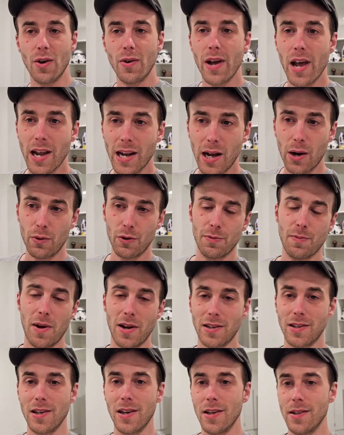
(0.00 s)
You know, hang out with
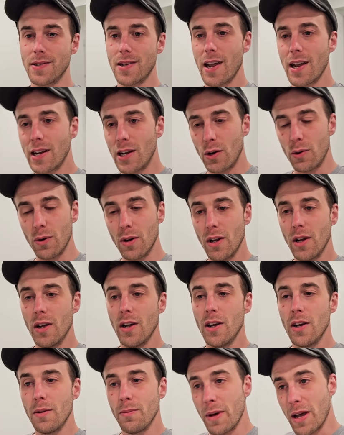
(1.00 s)
my kids, hang out,
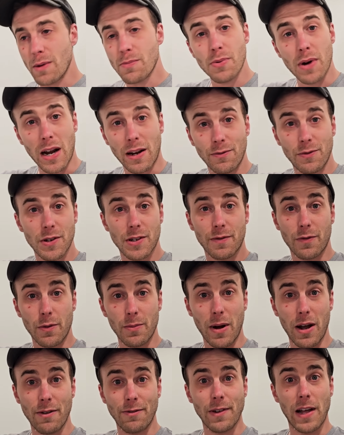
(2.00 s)
make breakfast
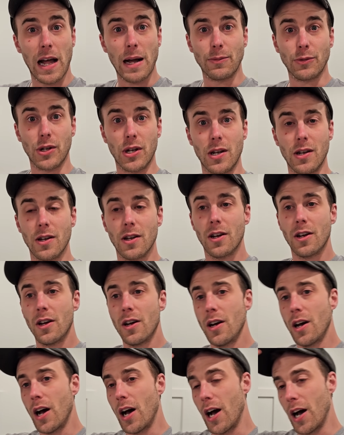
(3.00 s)
for my family,
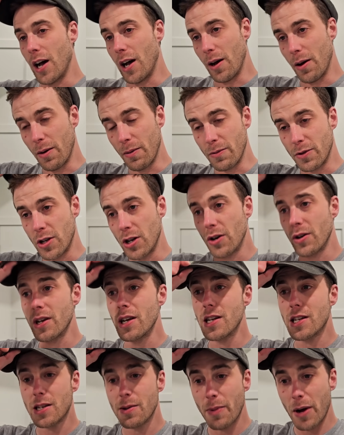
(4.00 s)
uh, you know,
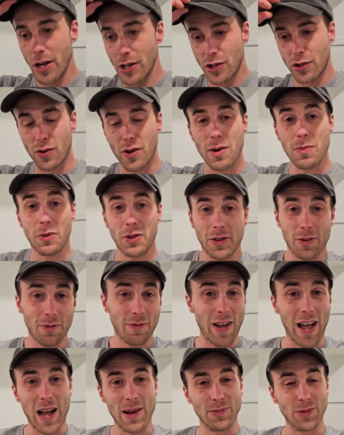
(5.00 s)
eat some ice cream with the
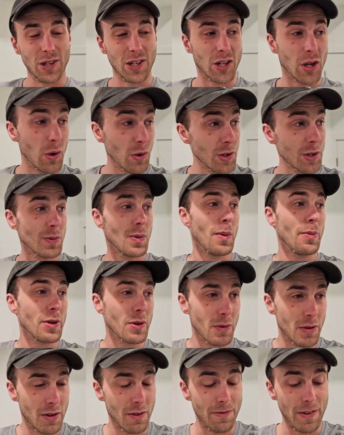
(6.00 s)
family, go
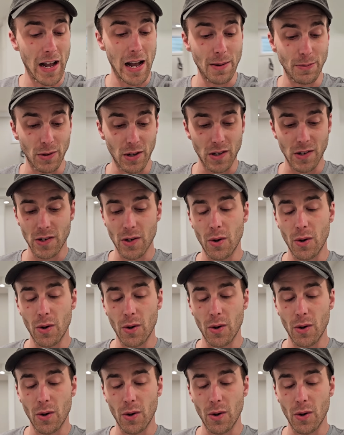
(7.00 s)
swimming with the family.